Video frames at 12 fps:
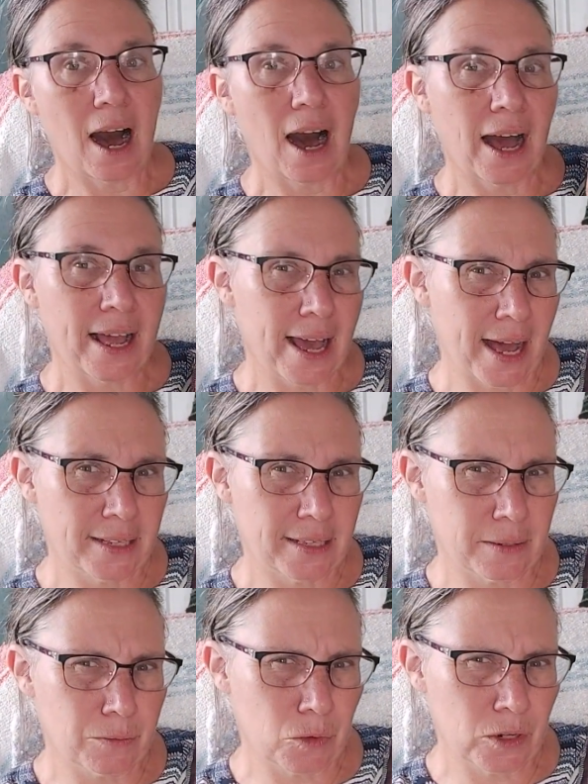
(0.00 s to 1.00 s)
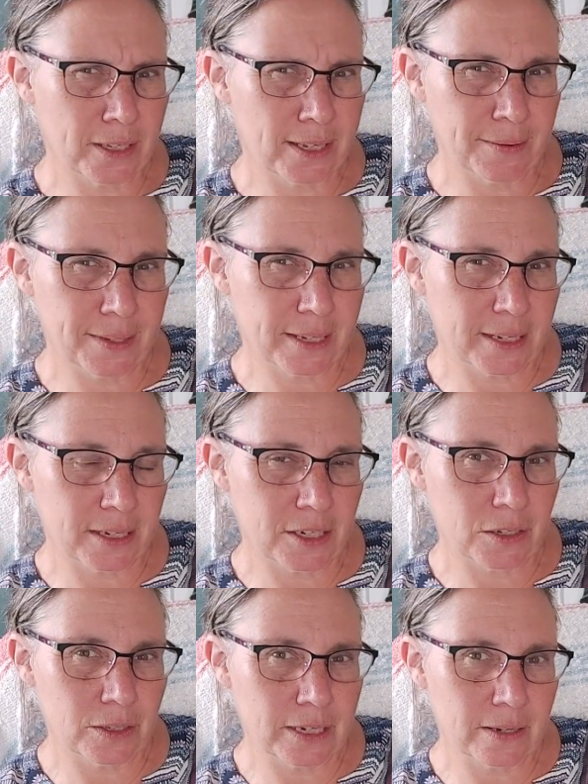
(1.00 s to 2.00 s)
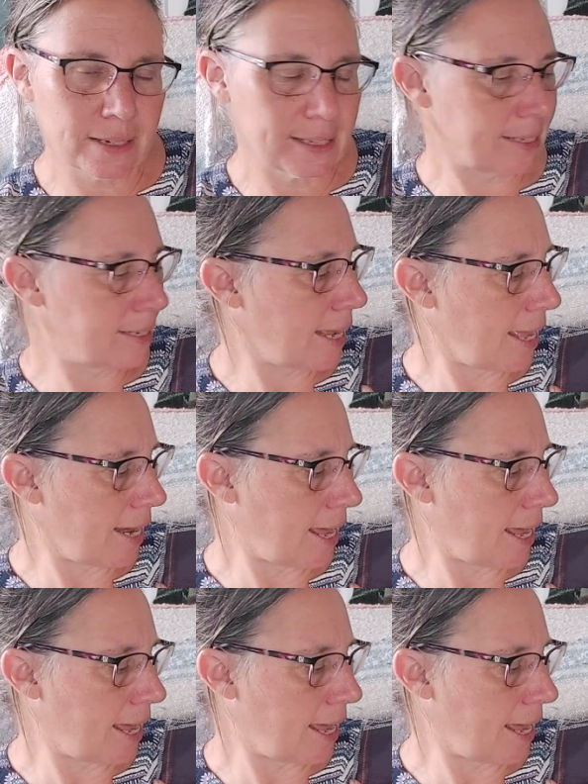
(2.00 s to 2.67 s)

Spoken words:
I had some words I was going to do there instead.